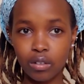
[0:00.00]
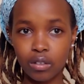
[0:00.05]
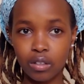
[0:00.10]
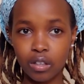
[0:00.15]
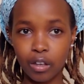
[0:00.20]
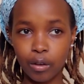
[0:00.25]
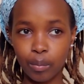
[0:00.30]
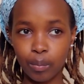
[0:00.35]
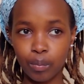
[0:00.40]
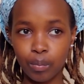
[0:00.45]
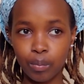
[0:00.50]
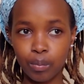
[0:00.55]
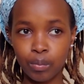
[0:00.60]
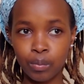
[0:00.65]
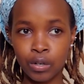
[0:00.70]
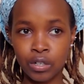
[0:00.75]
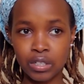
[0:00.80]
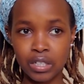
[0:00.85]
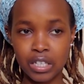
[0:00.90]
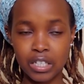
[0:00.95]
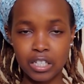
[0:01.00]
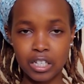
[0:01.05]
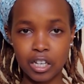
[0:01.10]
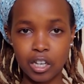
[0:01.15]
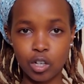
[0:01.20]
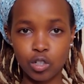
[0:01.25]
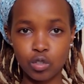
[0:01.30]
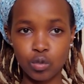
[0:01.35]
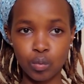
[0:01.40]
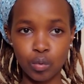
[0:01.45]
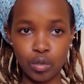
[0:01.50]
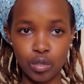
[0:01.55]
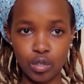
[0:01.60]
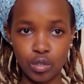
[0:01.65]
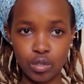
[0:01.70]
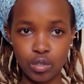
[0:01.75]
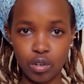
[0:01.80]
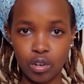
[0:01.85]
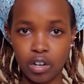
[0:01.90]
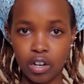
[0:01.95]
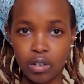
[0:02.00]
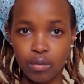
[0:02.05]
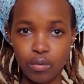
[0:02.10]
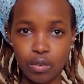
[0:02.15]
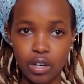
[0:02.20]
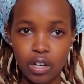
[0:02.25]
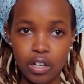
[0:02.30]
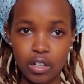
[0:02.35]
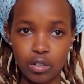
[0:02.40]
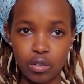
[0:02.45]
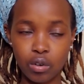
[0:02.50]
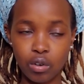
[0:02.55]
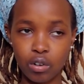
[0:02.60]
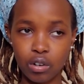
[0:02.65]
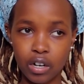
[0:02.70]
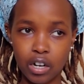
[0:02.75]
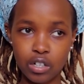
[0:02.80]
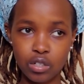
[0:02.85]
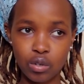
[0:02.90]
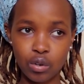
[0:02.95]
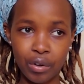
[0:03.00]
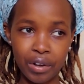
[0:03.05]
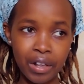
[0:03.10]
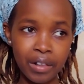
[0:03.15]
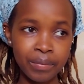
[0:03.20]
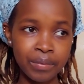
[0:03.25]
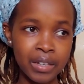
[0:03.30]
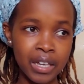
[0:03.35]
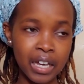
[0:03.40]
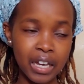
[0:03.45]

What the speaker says: the process taken to produce olive oil and coconut oil.